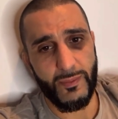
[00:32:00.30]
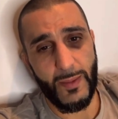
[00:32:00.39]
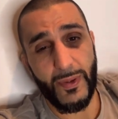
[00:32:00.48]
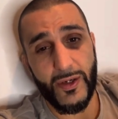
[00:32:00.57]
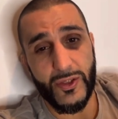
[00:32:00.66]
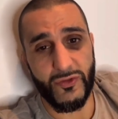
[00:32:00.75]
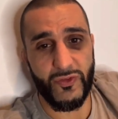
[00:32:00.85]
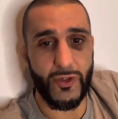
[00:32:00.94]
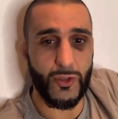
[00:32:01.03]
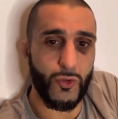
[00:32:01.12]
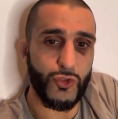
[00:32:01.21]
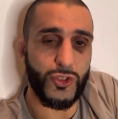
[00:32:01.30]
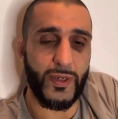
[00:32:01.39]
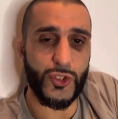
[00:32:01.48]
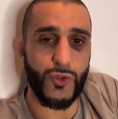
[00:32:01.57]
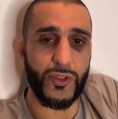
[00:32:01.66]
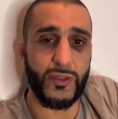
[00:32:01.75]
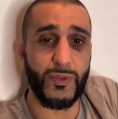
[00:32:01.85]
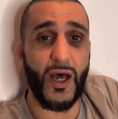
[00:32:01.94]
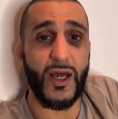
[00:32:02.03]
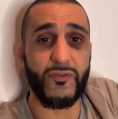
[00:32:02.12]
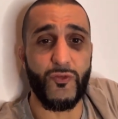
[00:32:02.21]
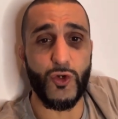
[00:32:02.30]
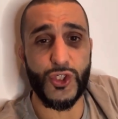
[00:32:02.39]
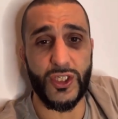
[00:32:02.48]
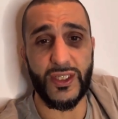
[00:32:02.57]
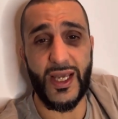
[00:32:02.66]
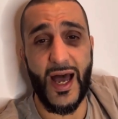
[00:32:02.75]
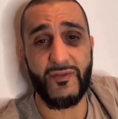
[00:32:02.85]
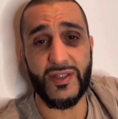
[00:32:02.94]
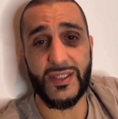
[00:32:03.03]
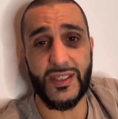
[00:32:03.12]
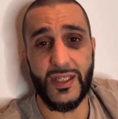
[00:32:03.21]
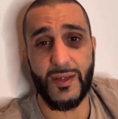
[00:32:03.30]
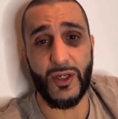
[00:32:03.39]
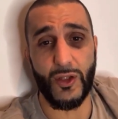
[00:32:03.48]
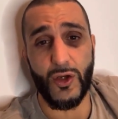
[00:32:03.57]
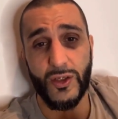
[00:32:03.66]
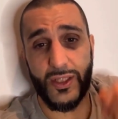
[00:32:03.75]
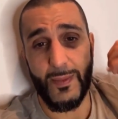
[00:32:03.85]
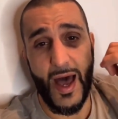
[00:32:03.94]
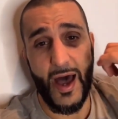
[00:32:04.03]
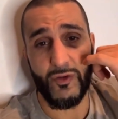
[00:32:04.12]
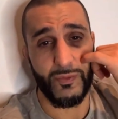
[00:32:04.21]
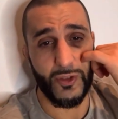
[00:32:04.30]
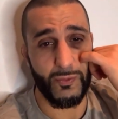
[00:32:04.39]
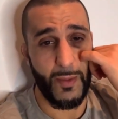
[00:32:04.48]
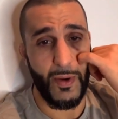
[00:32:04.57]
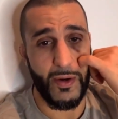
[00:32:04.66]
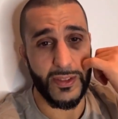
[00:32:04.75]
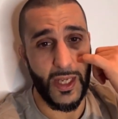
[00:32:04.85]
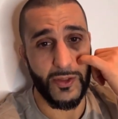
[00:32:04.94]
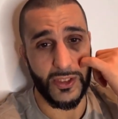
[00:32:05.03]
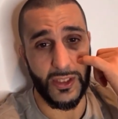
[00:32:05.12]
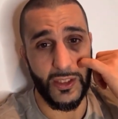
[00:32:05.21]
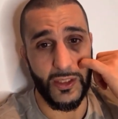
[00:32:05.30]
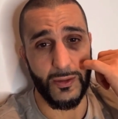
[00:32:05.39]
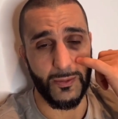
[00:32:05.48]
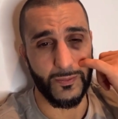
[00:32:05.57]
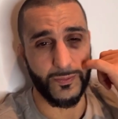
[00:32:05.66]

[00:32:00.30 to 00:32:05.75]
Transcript: My parents are very close to my children, but unfortunately, I haven't seen them in a long time. I haven't been to my parents' house in a year.